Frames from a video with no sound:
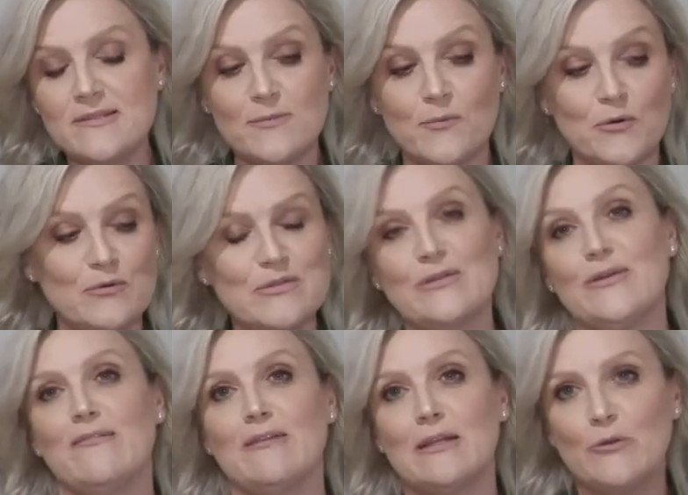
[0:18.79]
and we'll also
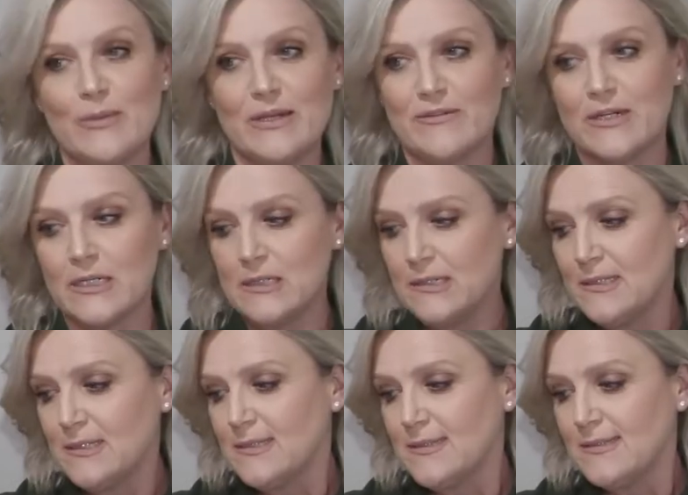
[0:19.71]
have a little bit of a
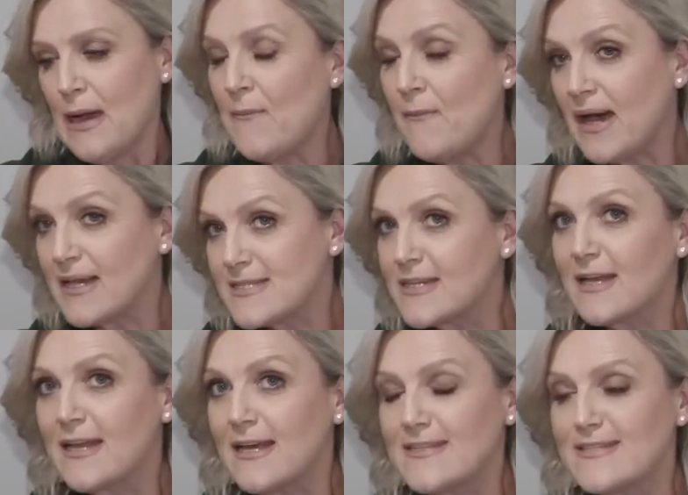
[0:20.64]

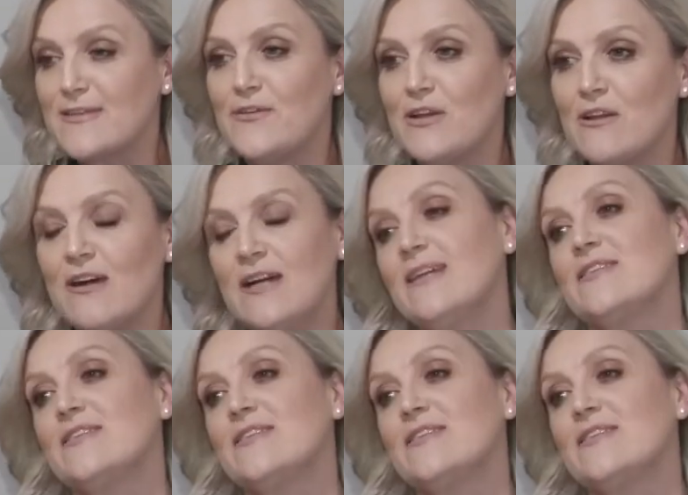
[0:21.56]
masterclass if you like.